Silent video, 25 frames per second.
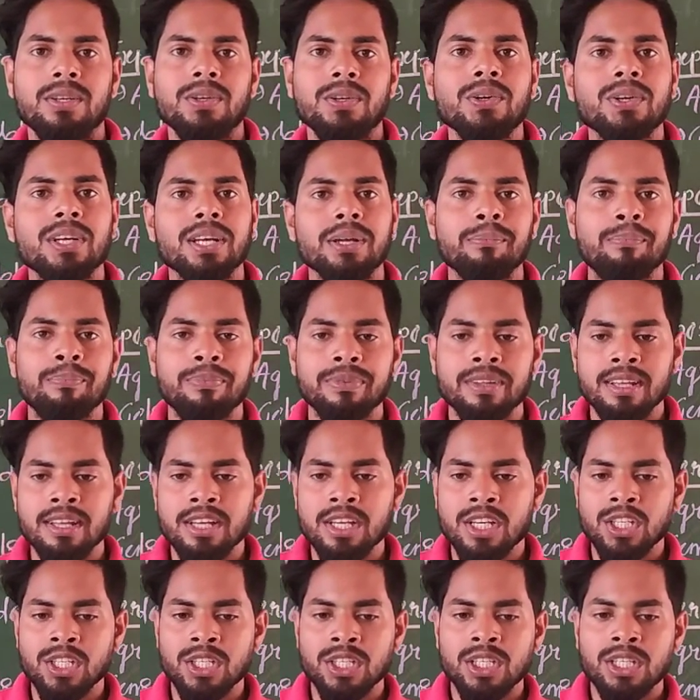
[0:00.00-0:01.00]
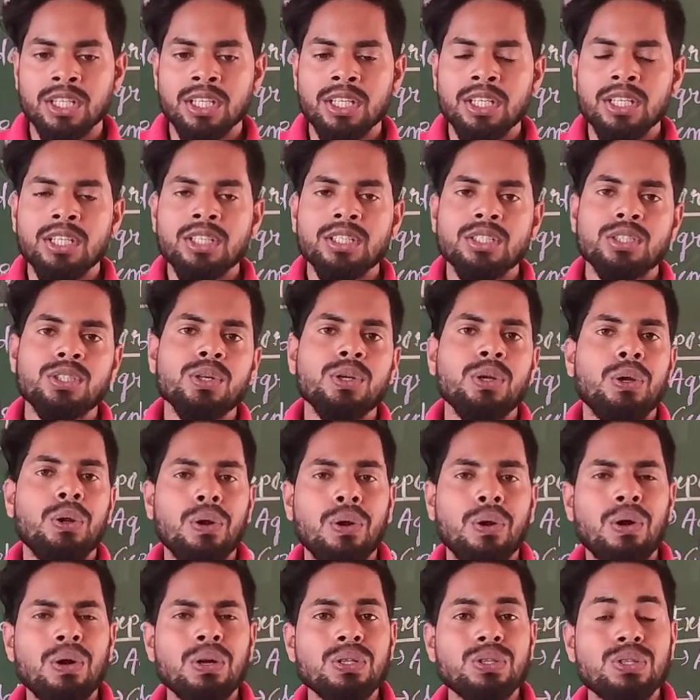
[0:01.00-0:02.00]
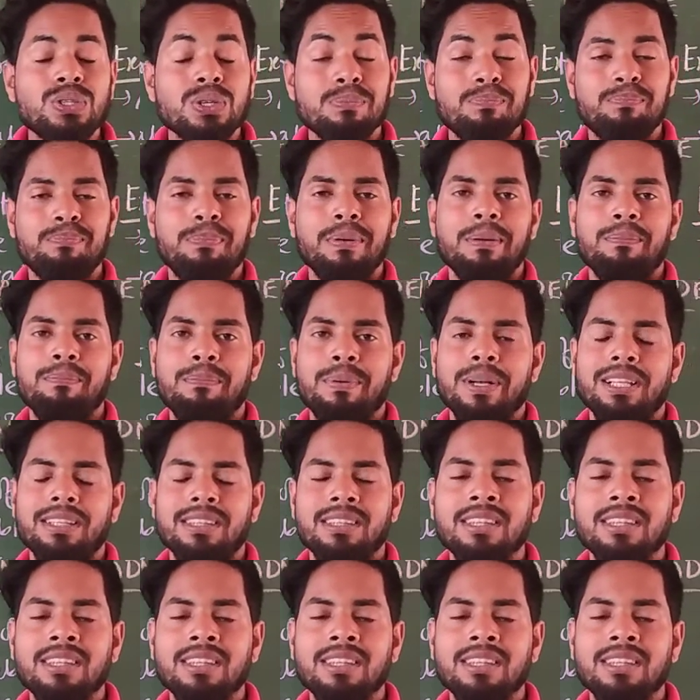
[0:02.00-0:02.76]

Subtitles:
Okay. So lots of people,